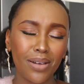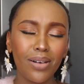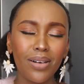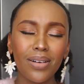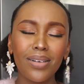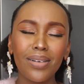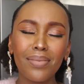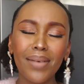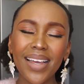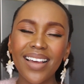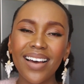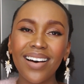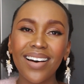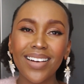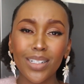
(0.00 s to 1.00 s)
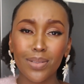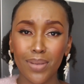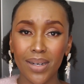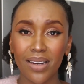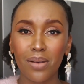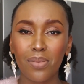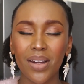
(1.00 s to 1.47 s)
Oh my gosh,
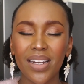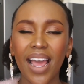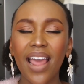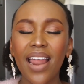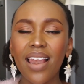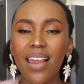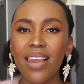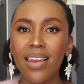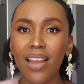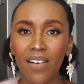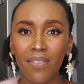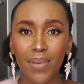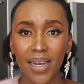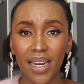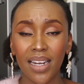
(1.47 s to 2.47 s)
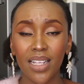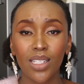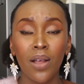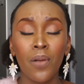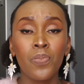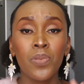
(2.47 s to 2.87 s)
banana bread. I love bananas.